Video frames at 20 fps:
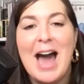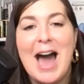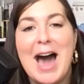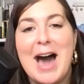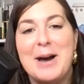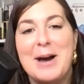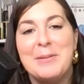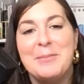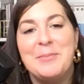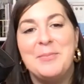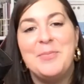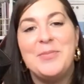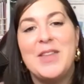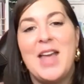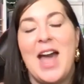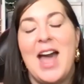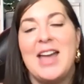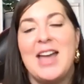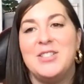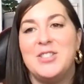
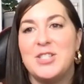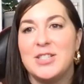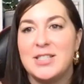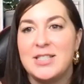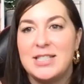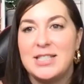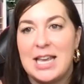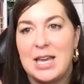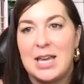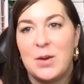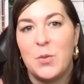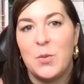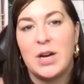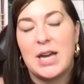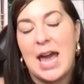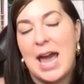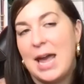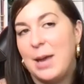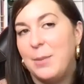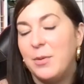and just seeing what
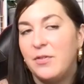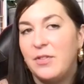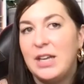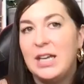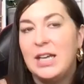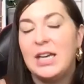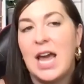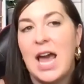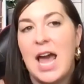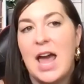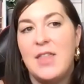came of it.